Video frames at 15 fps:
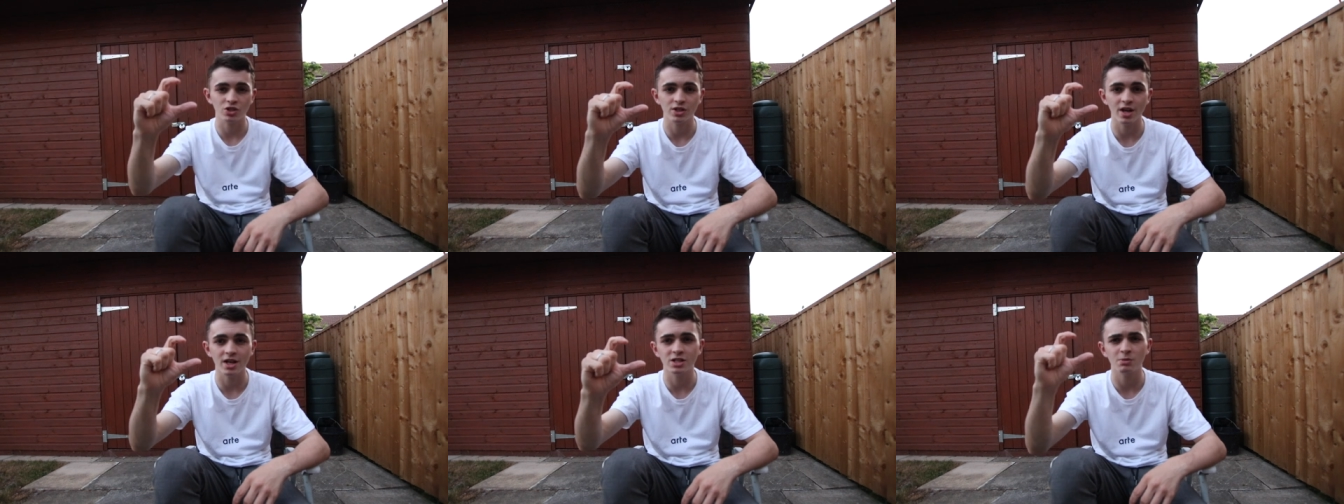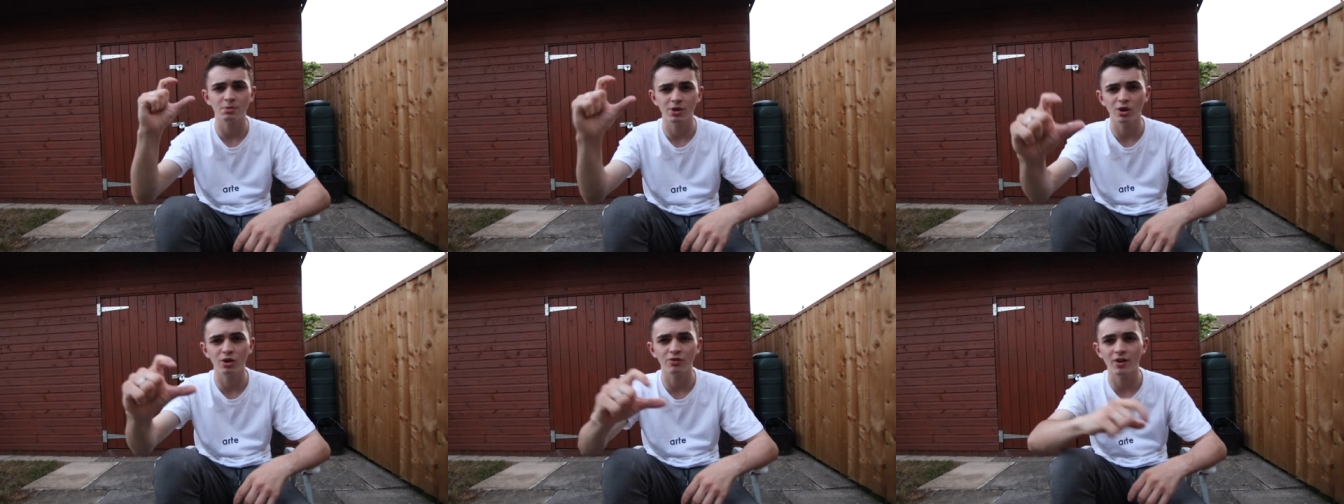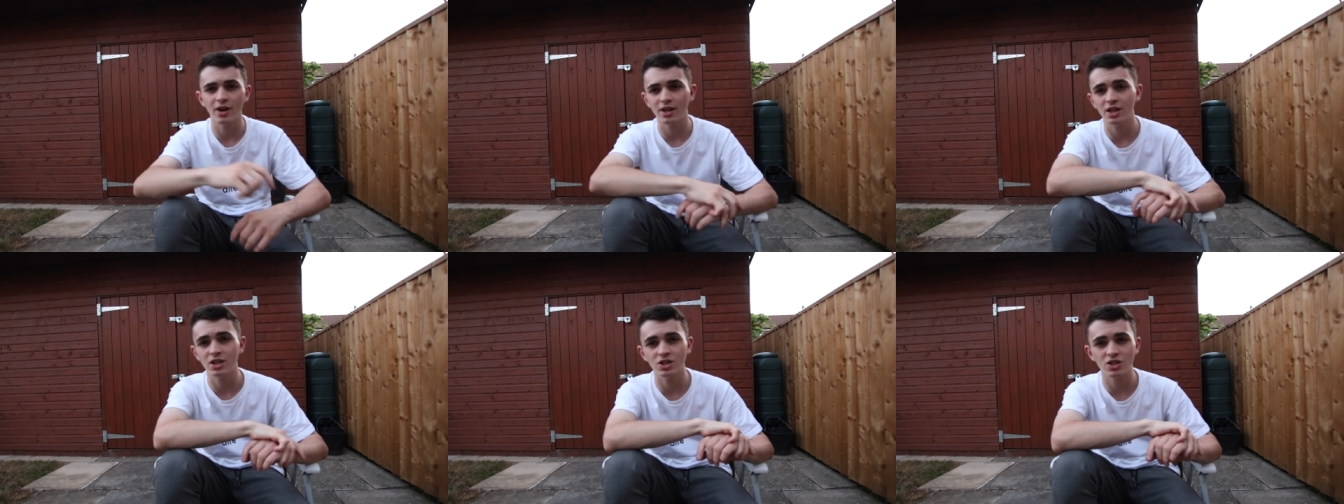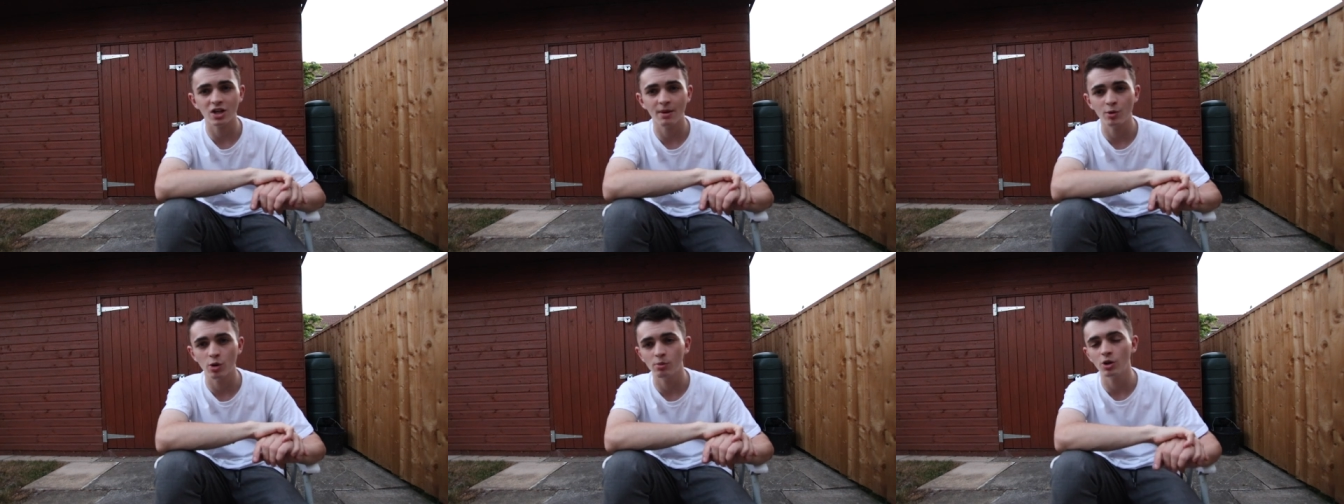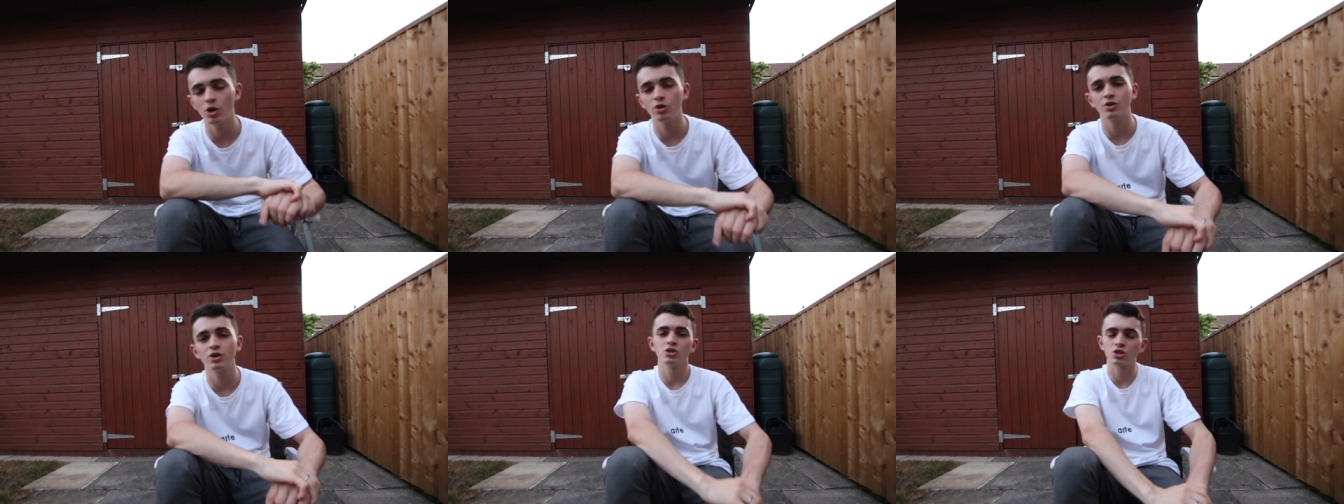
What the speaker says: you're there to be notified each time I upload,